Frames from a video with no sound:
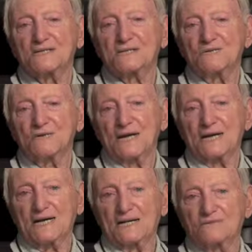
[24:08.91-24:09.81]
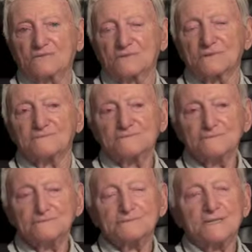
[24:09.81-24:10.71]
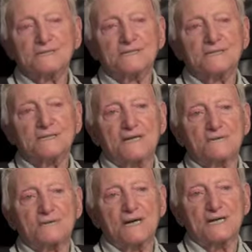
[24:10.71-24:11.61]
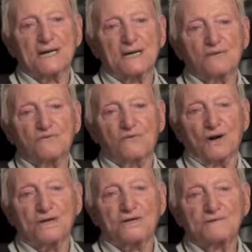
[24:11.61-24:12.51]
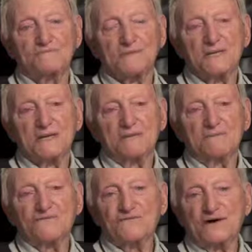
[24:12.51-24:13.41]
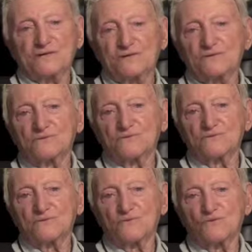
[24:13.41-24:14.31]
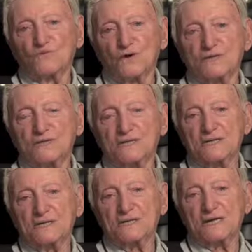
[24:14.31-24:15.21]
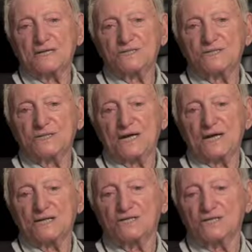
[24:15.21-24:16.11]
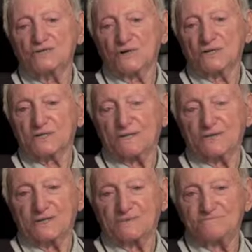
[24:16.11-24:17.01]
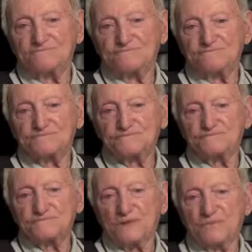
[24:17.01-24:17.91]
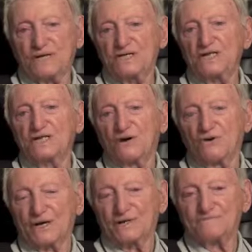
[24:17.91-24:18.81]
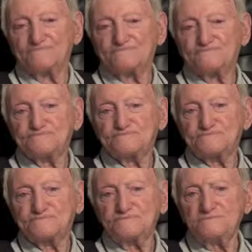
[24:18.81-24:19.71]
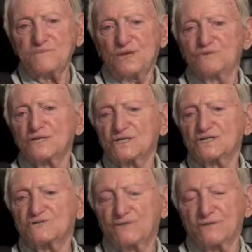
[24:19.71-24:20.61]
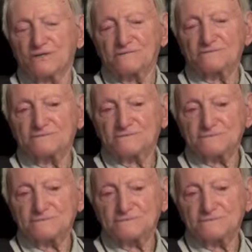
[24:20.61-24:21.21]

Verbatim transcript: let's see, when I got out of work, let's see, that when I got out of work, my father worked in a, had a ginger ale company, but he didn't own it. He was a distributor.